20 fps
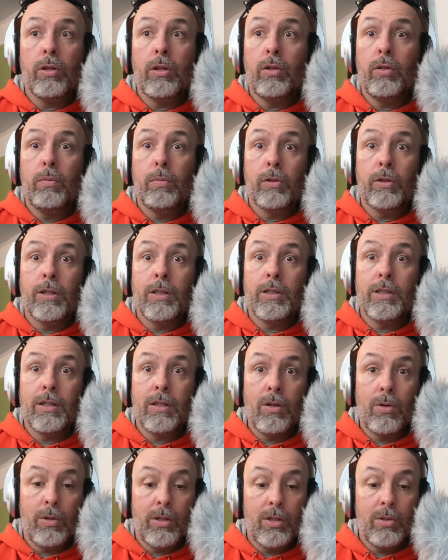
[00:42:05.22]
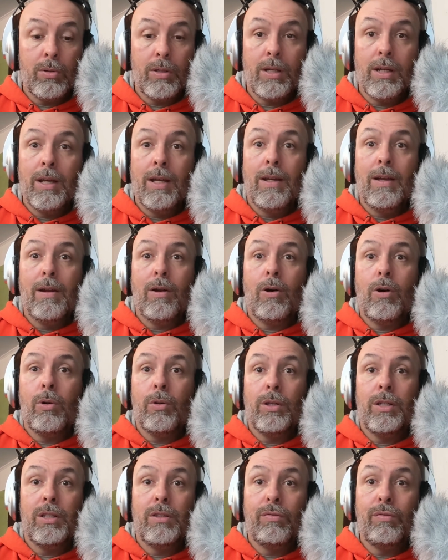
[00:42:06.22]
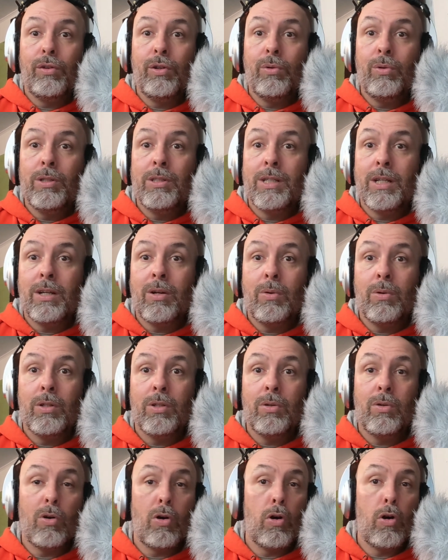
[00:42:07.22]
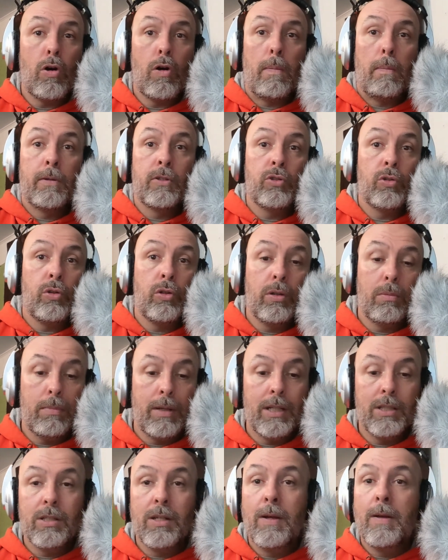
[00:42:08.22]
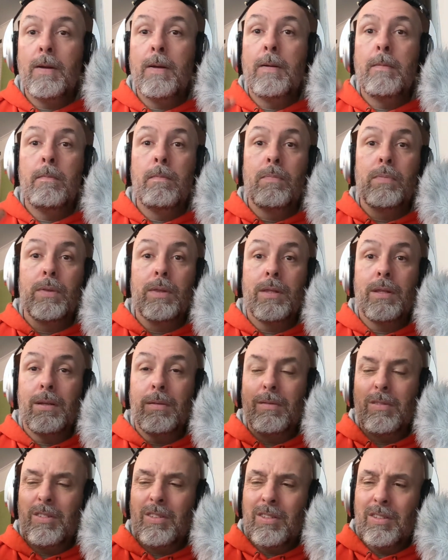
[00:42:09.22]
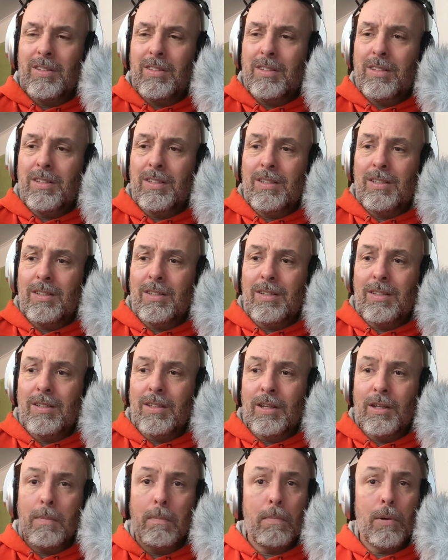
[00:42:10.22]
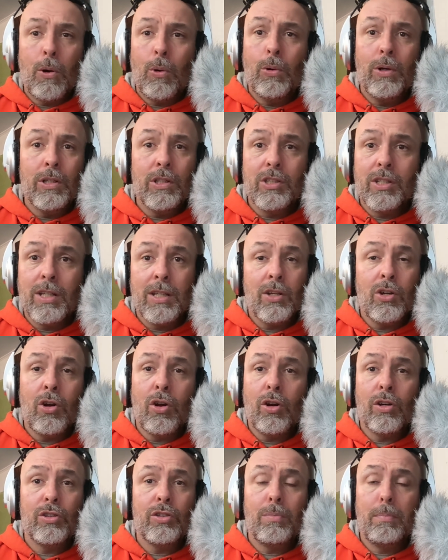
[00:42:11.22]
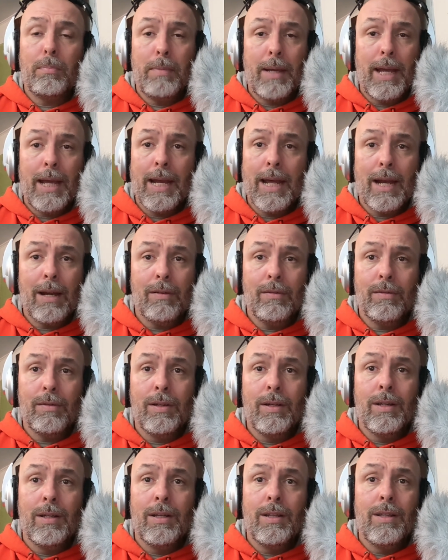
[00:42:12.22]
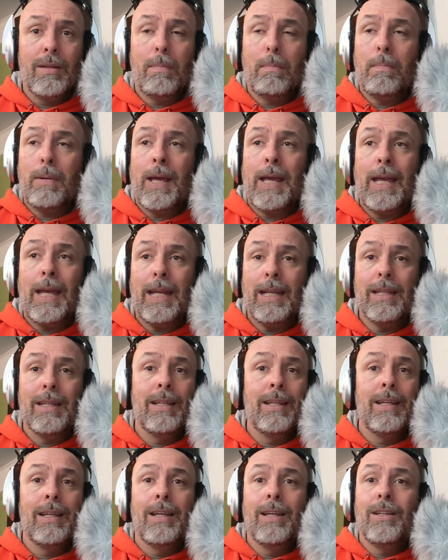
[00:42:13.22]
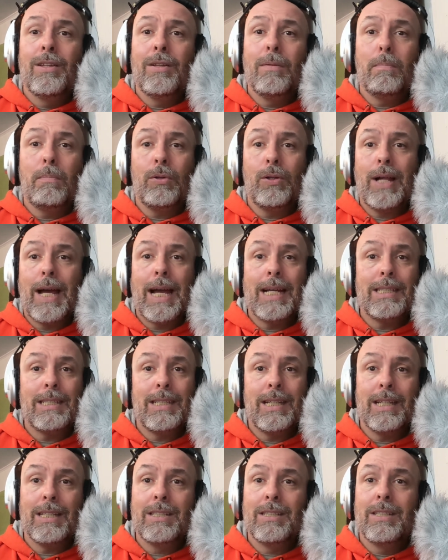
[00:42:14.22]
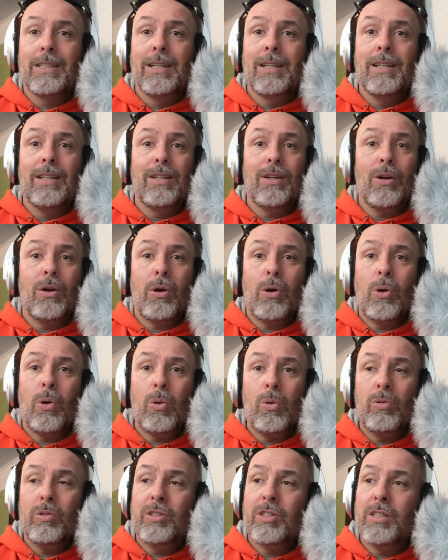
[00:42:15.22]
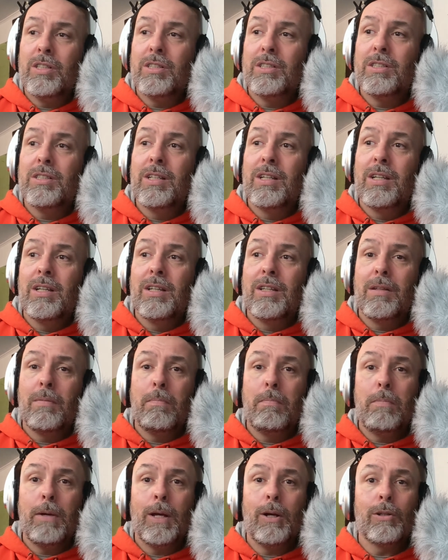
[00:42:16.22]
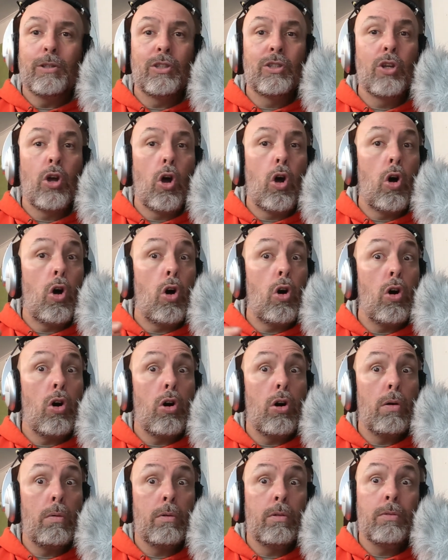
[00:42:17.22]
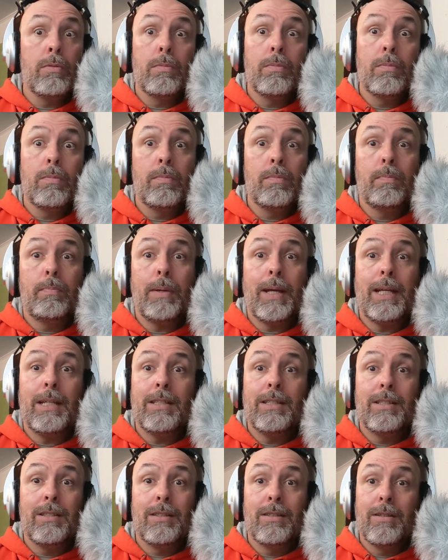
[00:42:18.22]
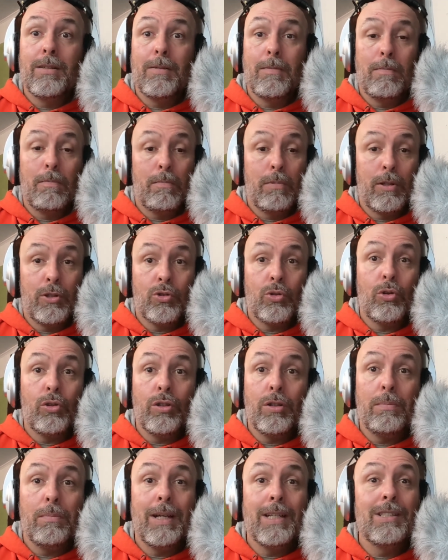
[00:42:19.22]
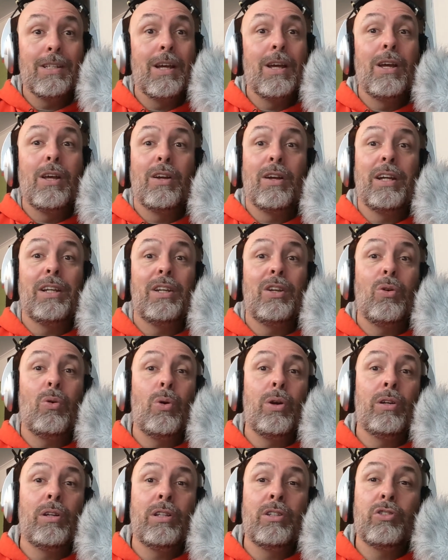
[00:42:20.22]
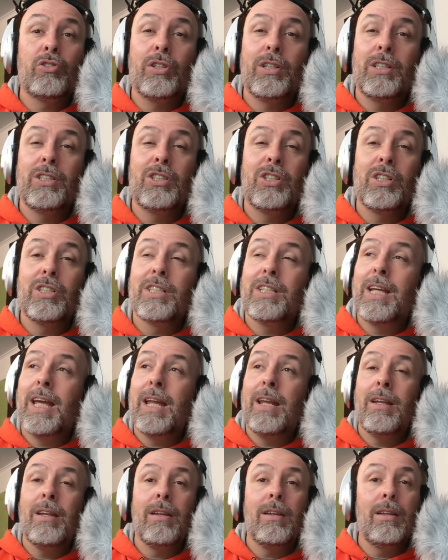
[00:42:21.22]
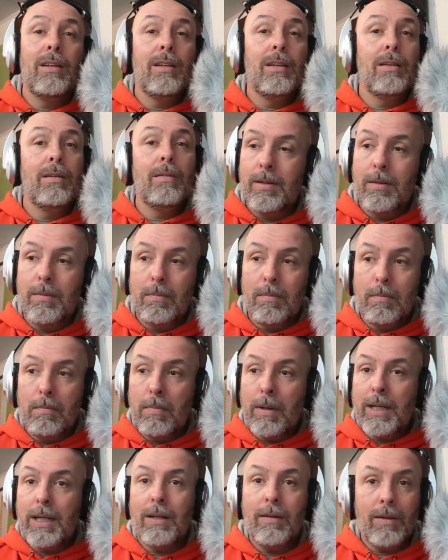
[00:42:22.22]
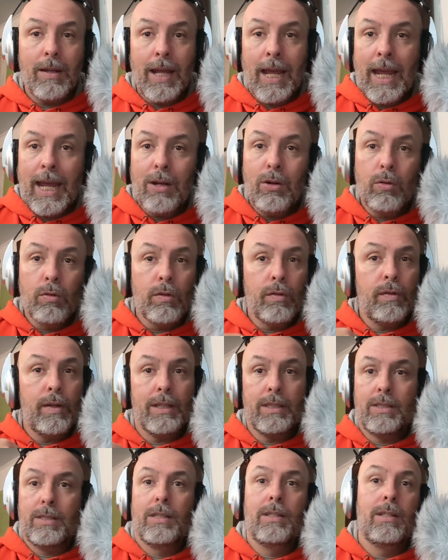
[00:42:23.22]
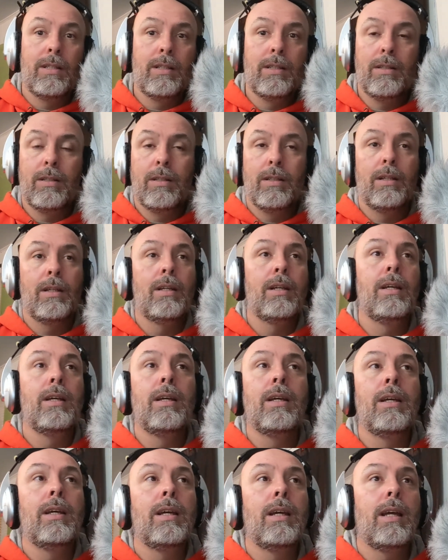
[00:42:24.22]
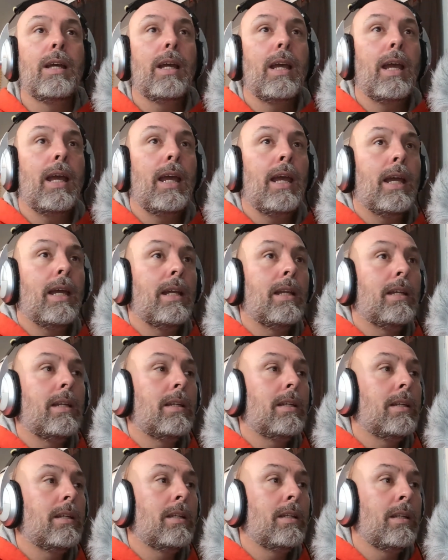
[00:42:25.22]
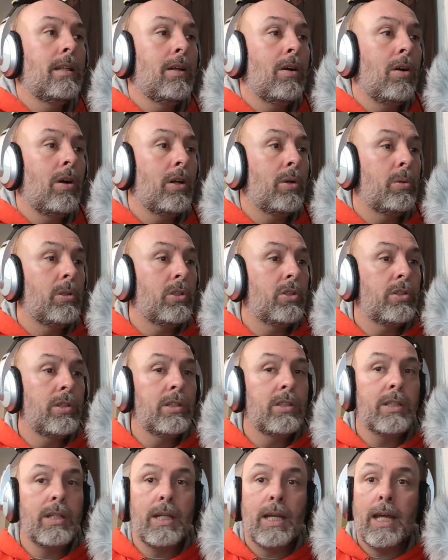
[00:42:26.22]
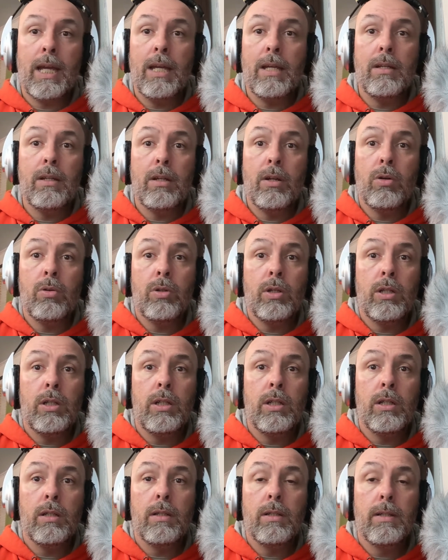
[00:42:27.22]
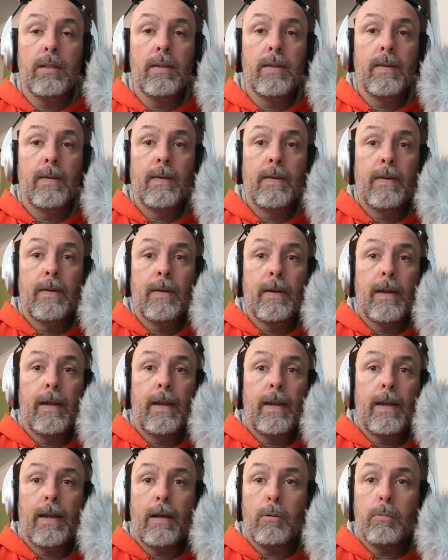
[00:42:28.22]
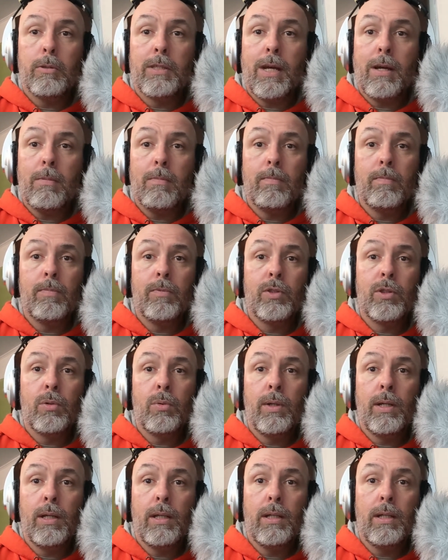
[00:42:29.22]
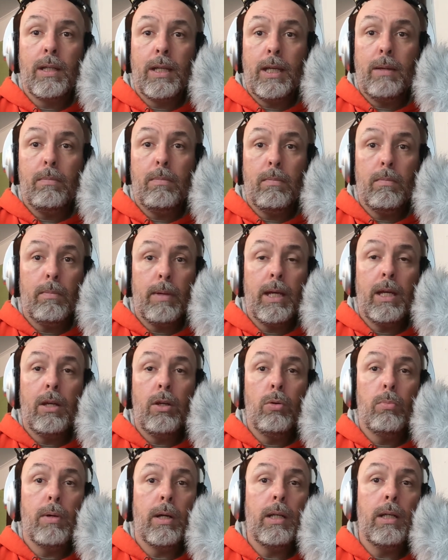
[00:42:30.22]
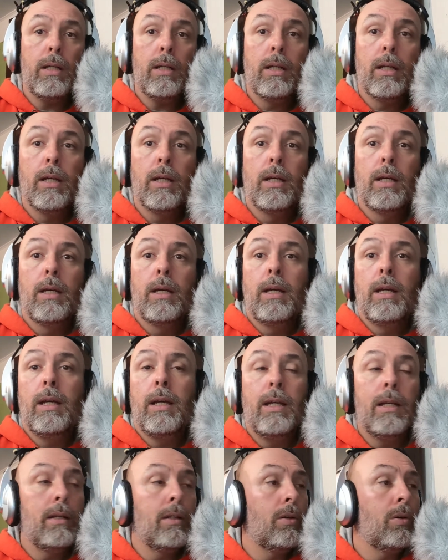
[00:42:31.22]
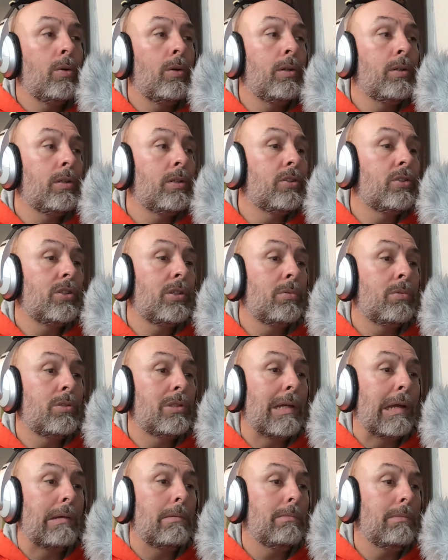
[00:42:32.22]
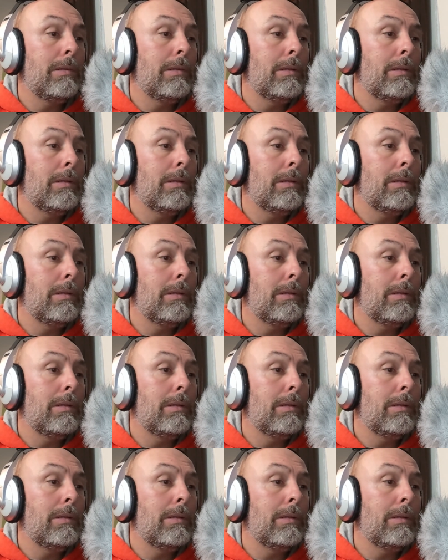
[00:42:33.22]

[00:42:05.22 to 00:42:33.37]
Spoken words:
the lubricants that go into it, all these fluids that go into it, all petroleum based. The components that the cars are made out of, the paint, the plastics, the hoses, the belts, all based, petroleum based, right? The oil industry is just getting money hand over fist. And the auto industry is like, hey, can you help us out so we can keep making you money? And the oil industry was like,